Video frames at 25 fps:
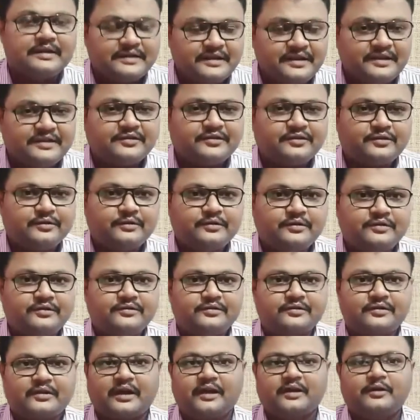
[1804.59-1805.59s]
Dear
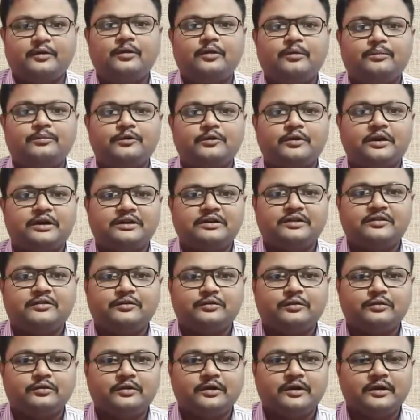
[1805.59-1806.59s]
students, I hope you
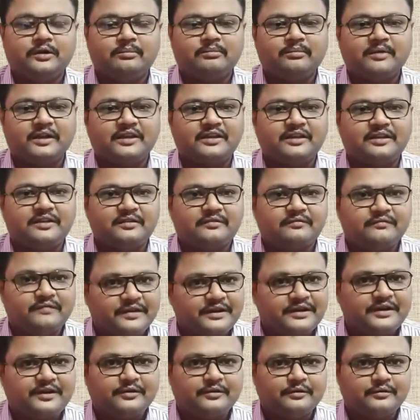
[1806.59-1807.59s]
understood my
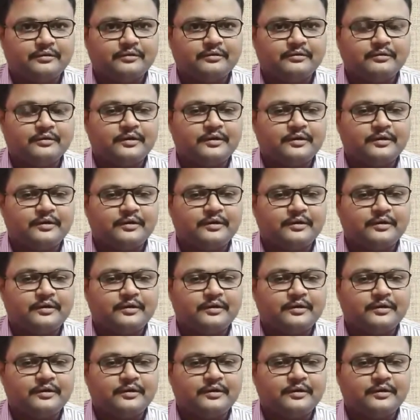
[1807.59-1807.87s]
video